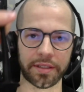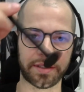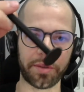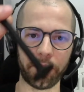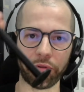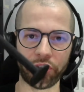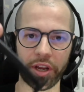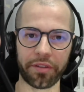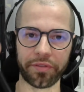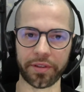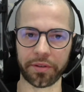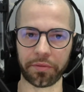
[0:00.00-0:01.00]
simple
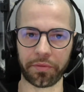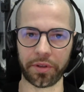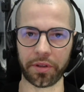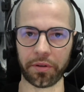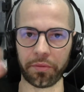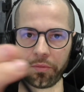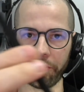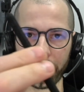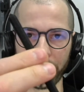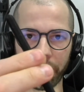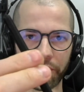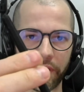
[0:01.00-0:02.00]
shafts
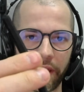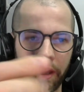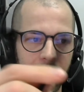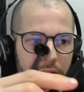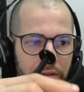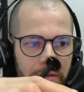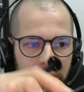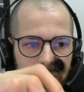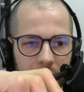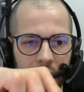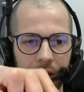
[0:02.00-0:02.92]
which you can